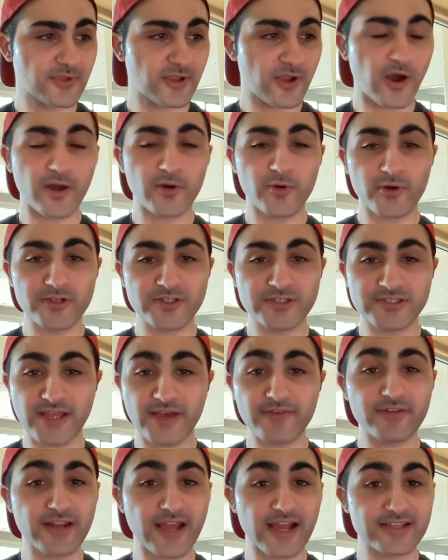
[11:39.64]
Conroy,
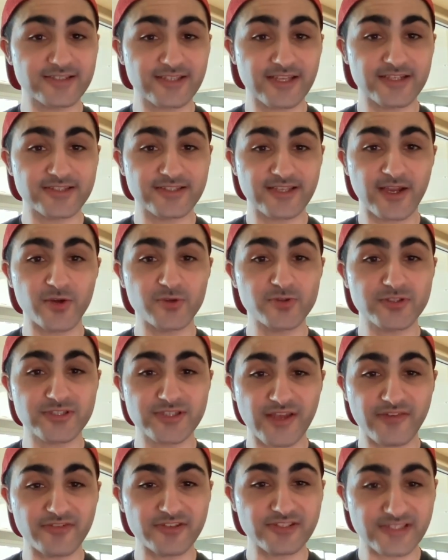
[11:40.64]
7 assets out,
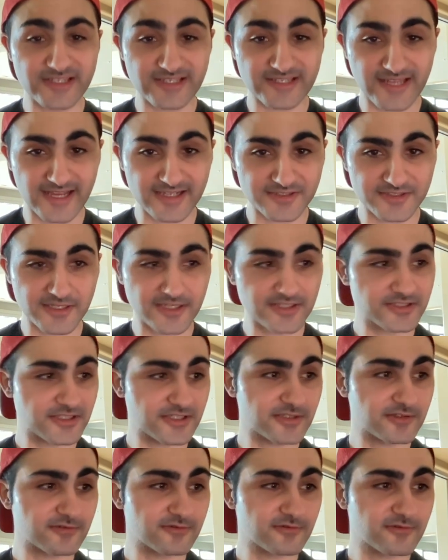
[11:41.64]
17 assets
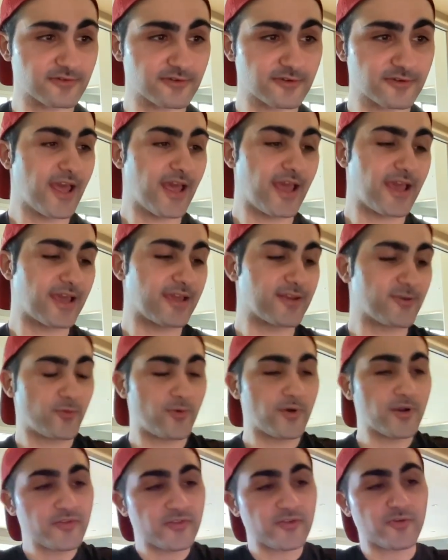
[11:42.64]
in. And
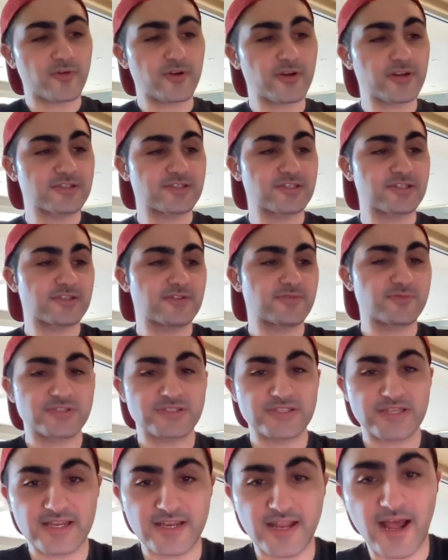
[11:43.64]
one of the criticisms
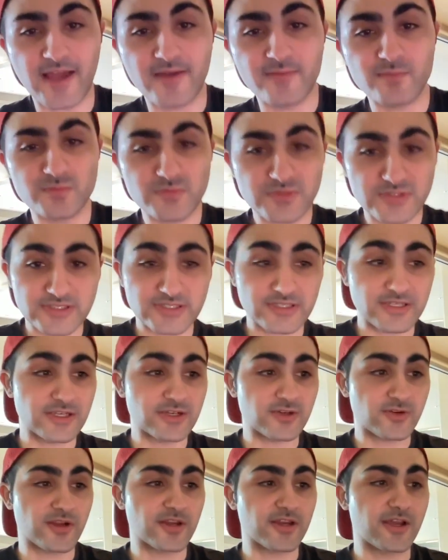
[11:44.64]
that I'm
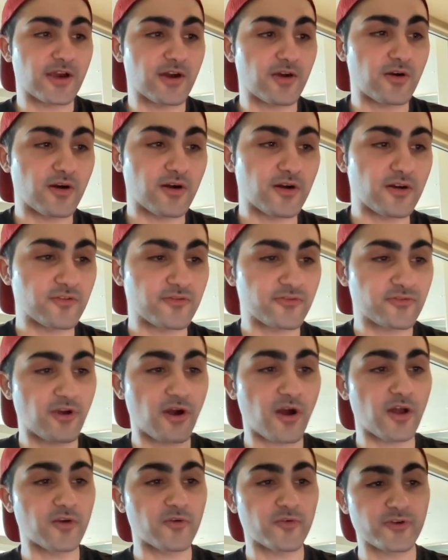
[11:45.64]
seeing right now of
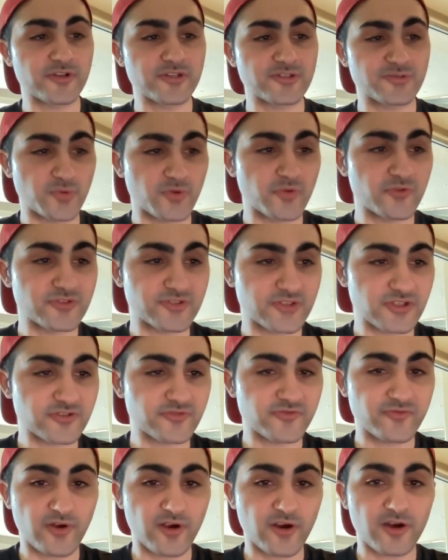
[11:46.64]
Conroy's moves this
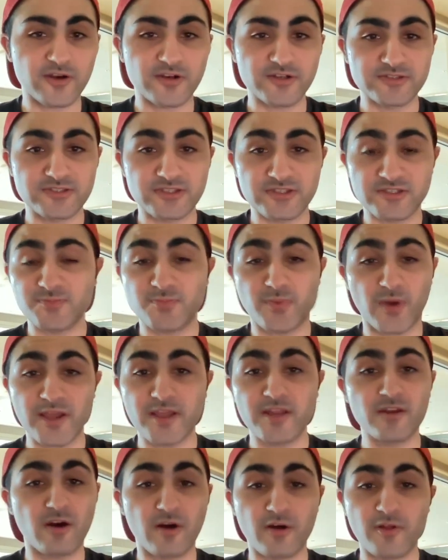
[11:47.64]
far,
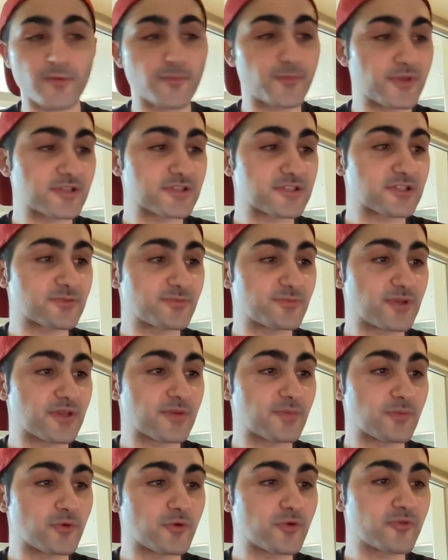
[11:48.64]
despite all the pieces
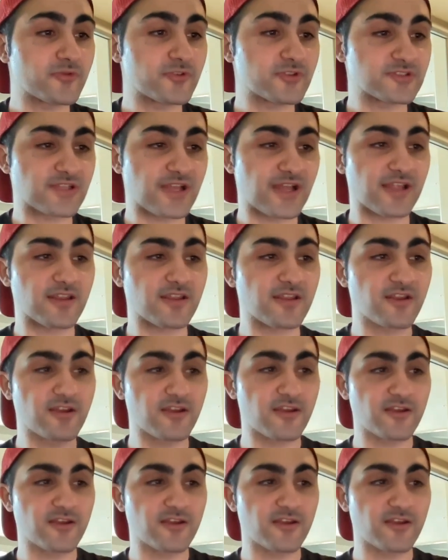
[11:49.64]
being moved, is that